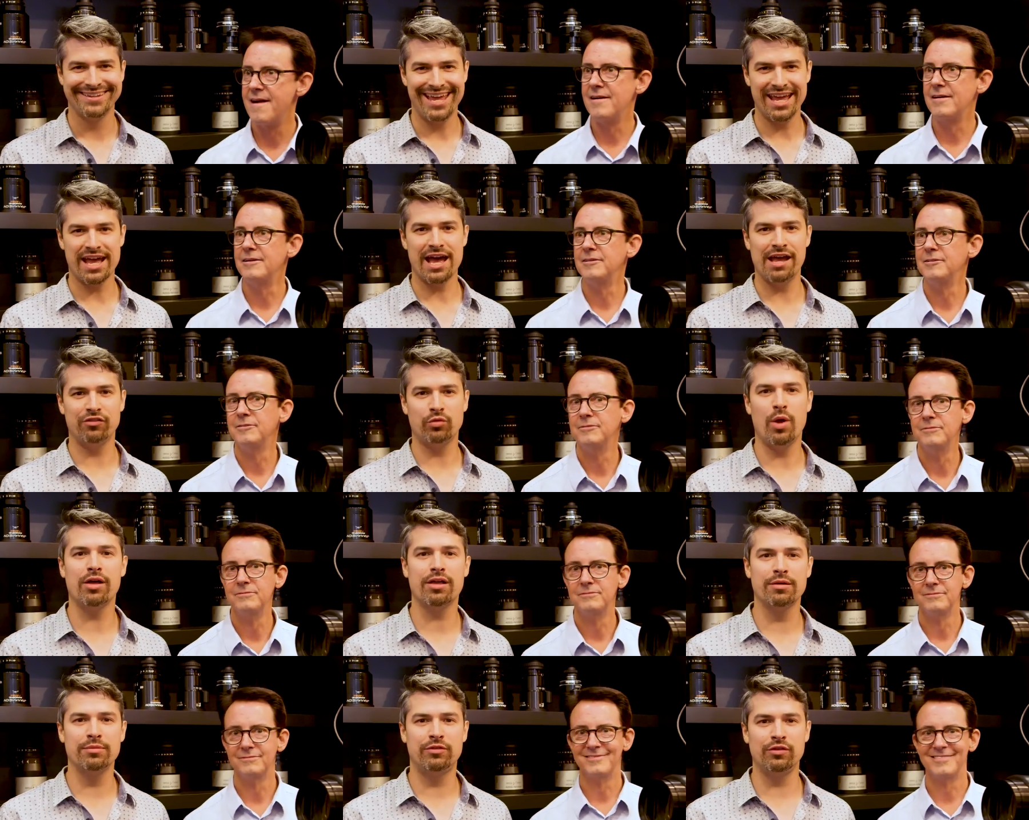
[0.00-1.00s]
Speaker 1: Hey guys,
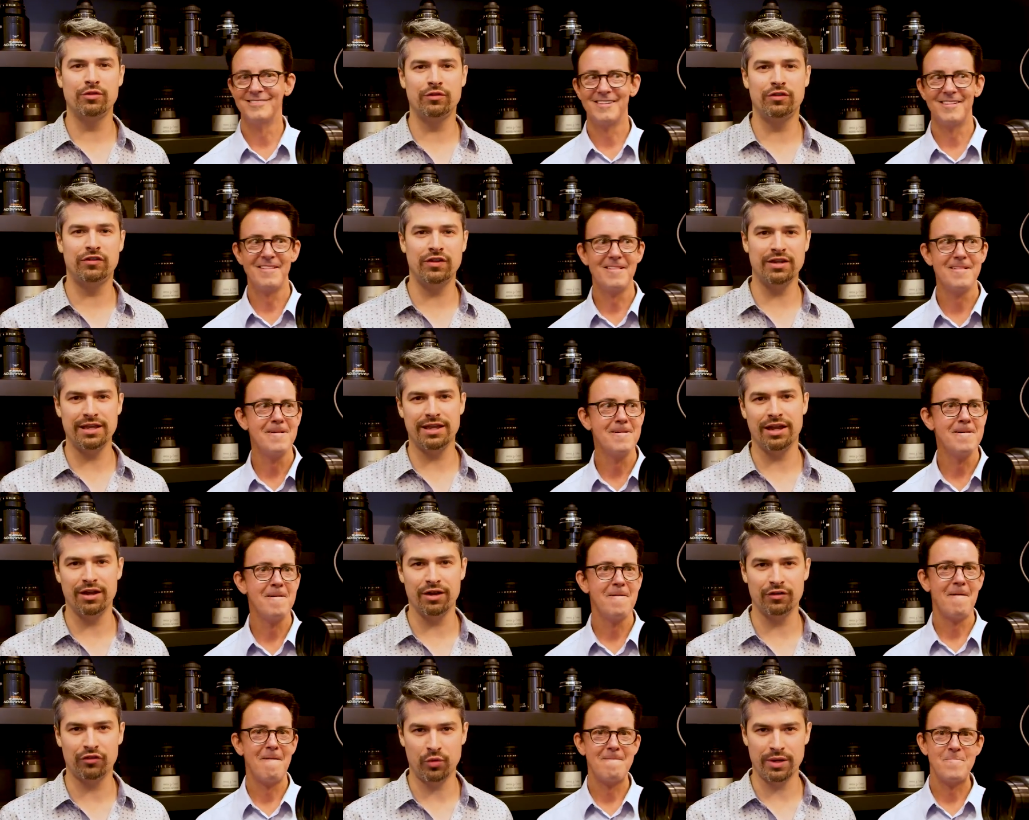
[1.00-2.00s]
welcome to Cine
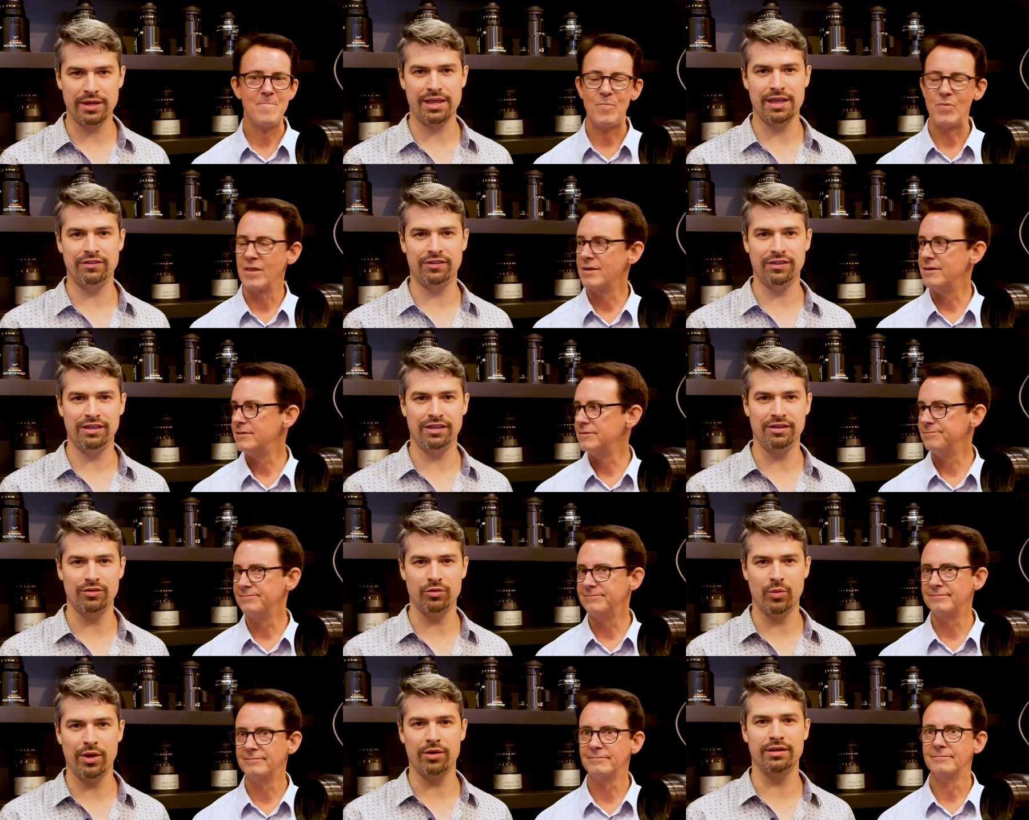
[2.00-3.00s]
Gear
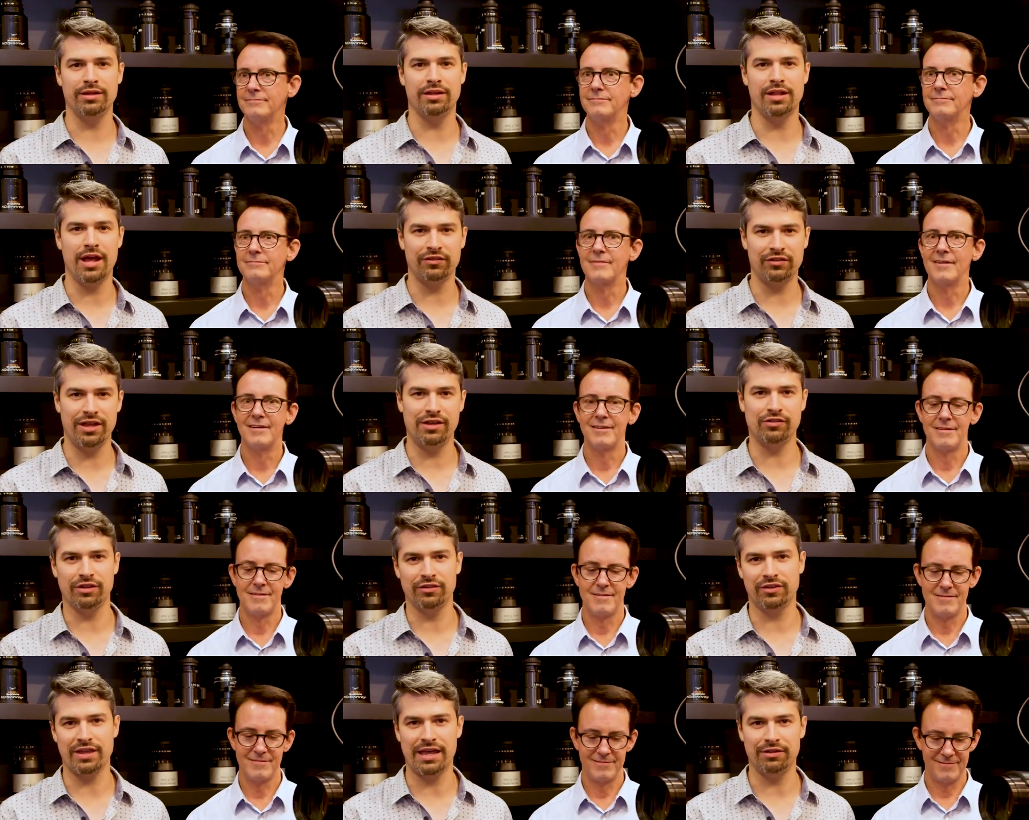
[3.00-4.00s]
2018. We're in Los
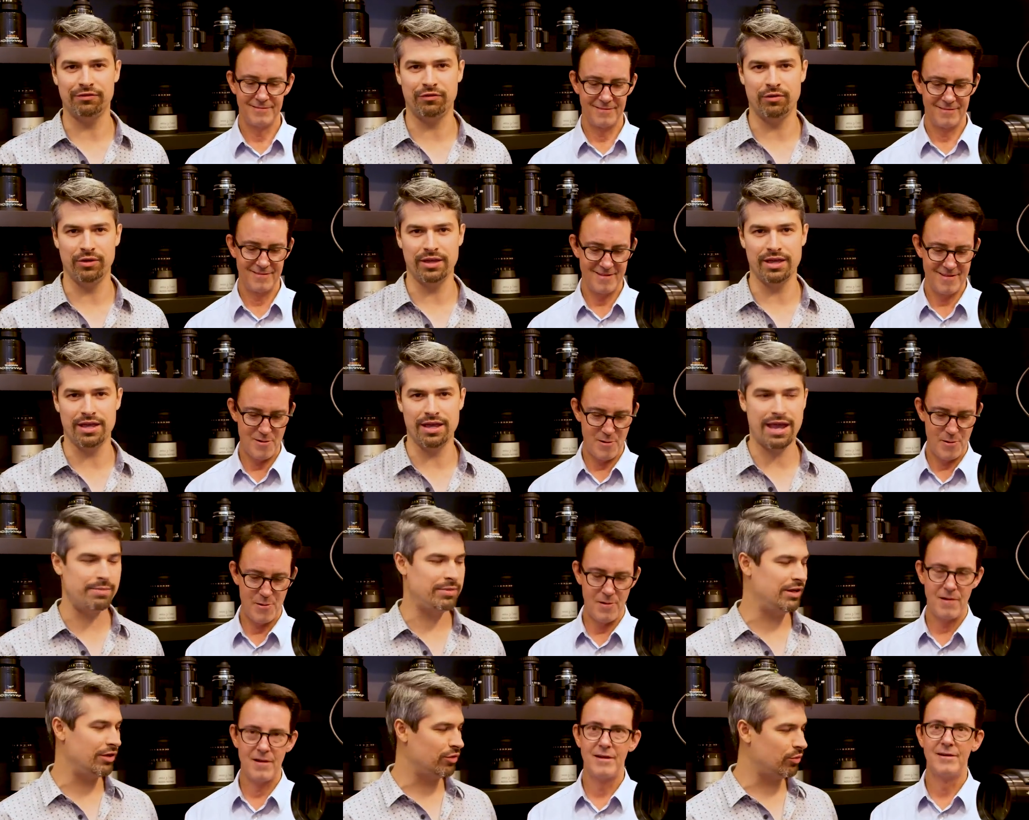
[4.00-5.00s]
Angeles, California.
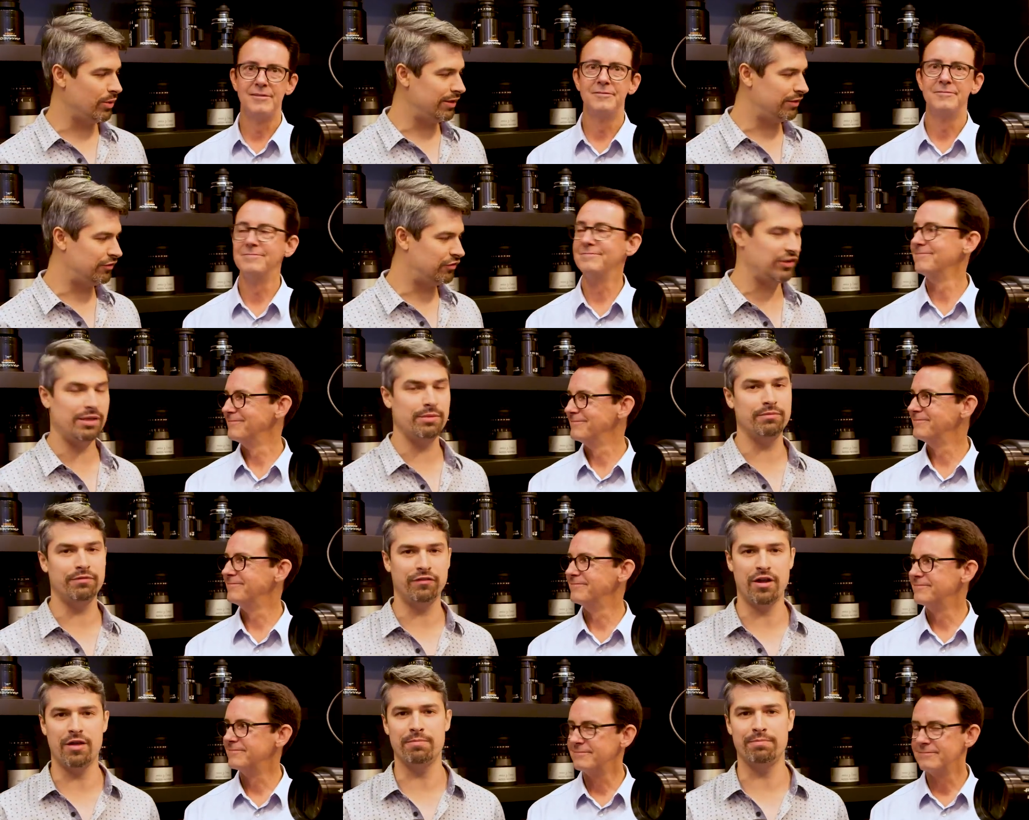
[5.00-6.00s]
I'm here with Jim
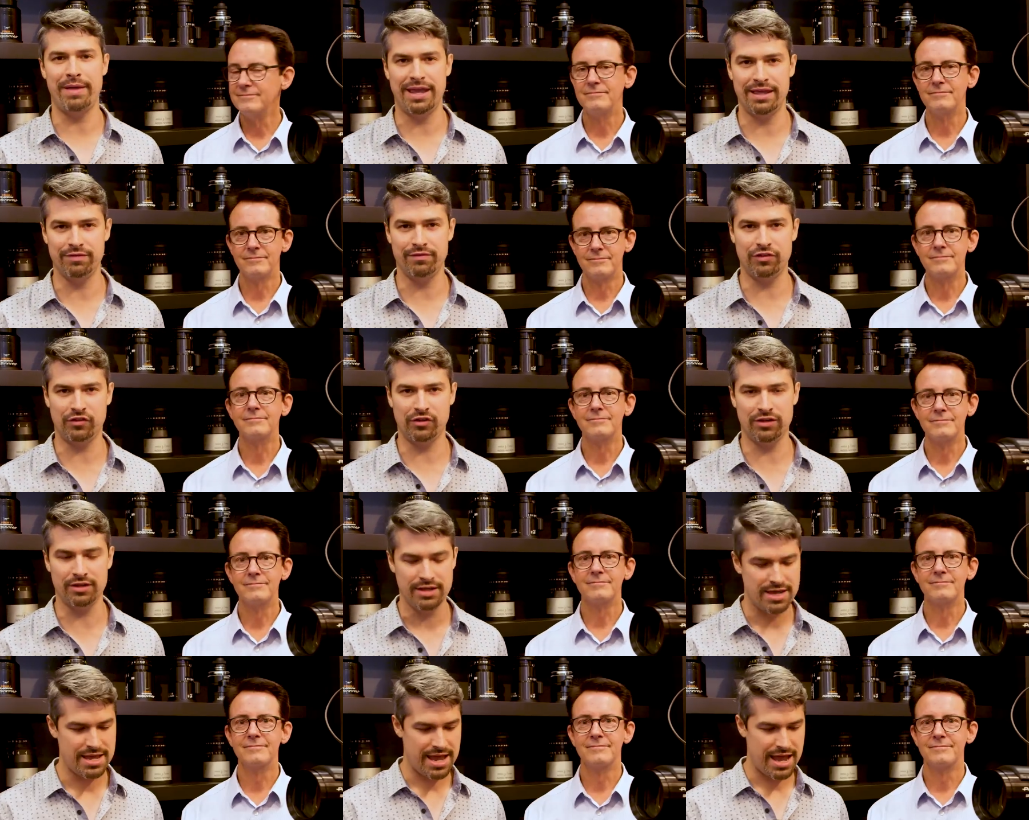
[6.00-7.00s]
from
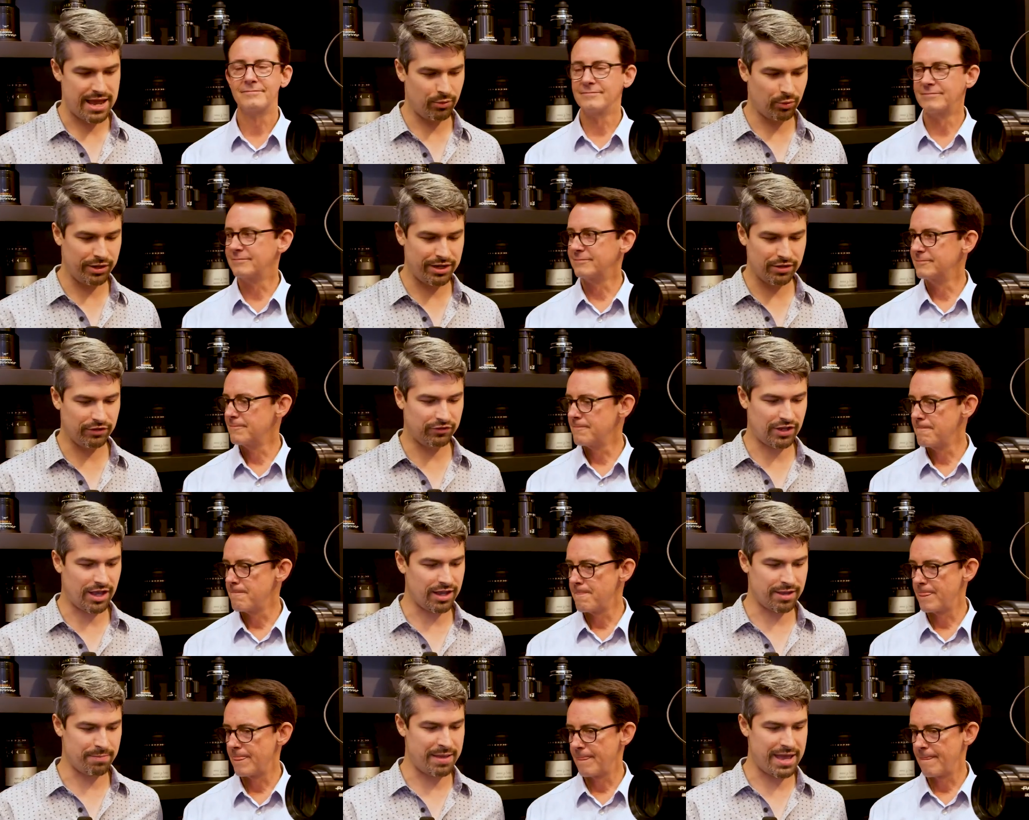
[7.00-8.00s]
Panavision, and we're here to
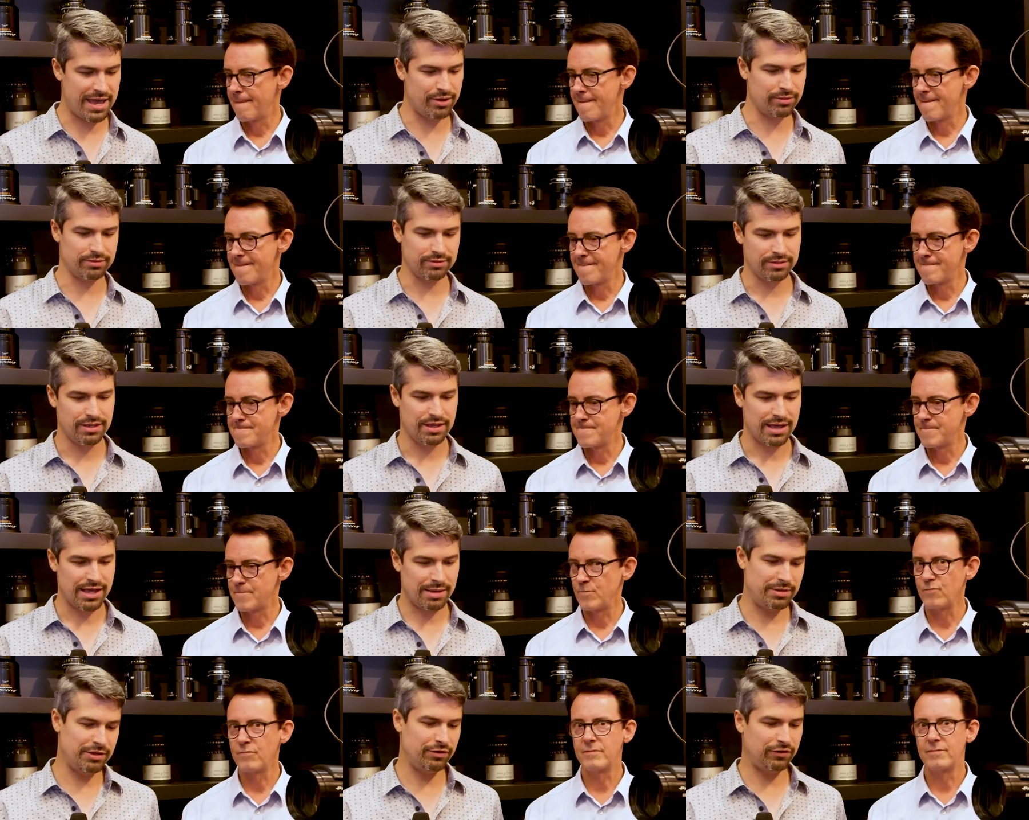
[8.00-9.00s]
talk about,
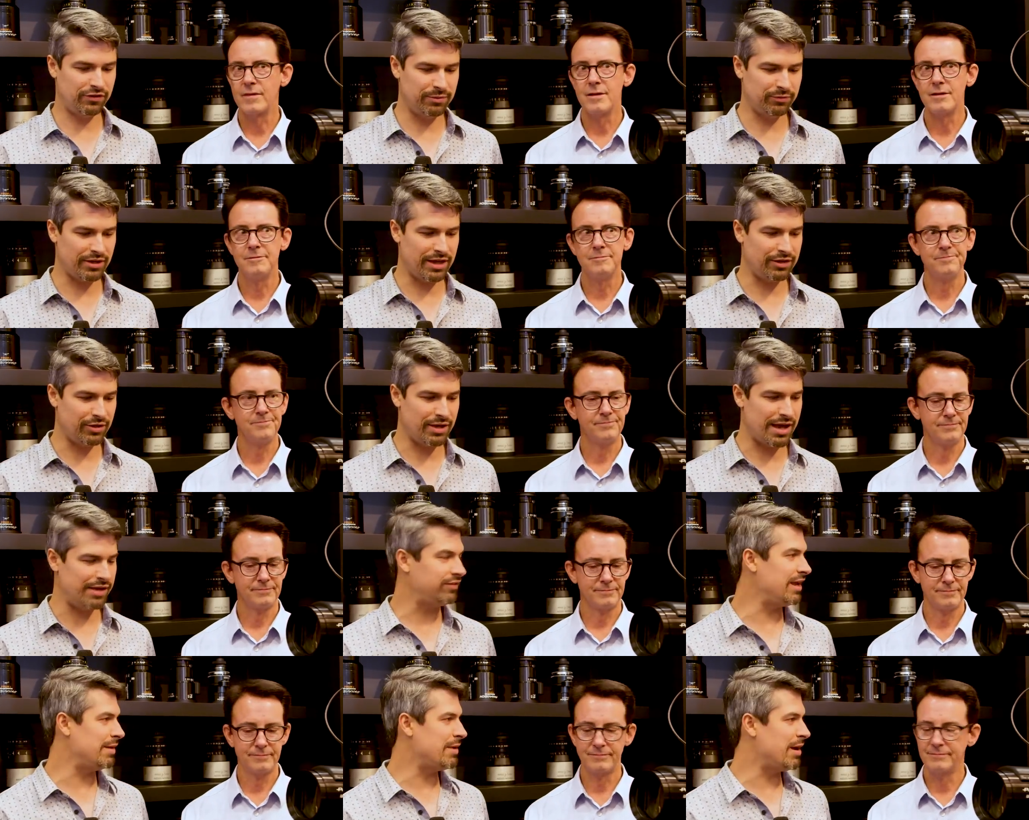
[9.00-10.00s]
I mean, it seems like you
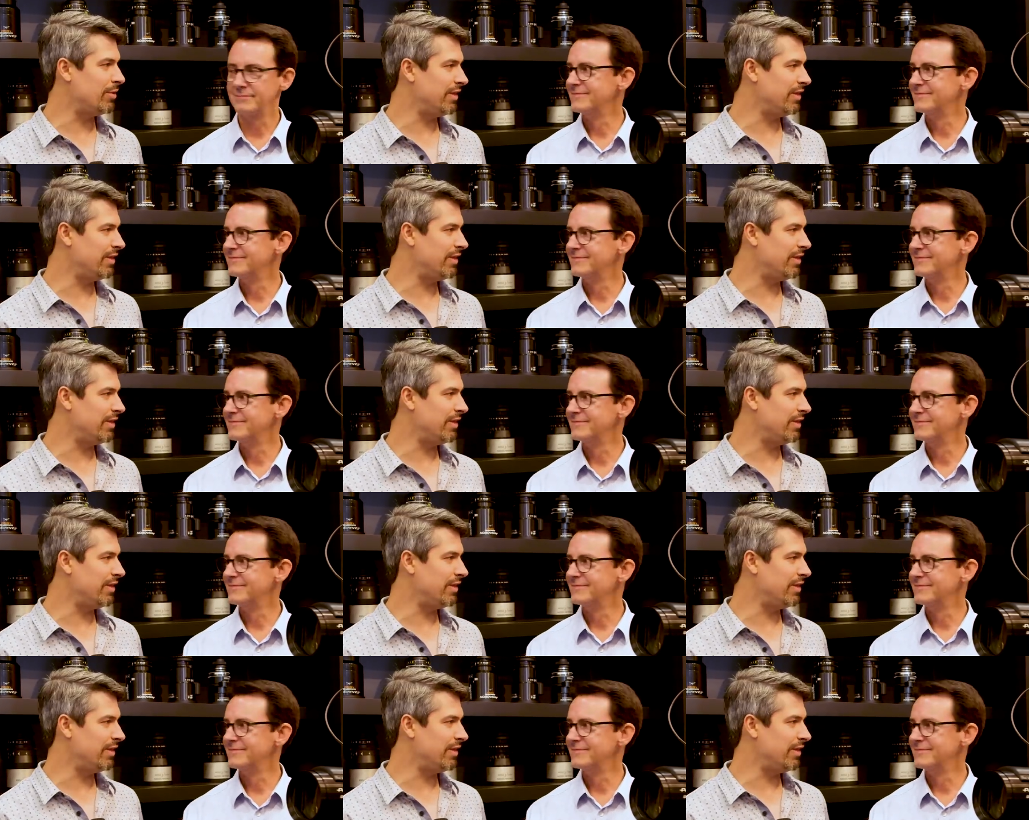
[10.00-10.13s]
guys came out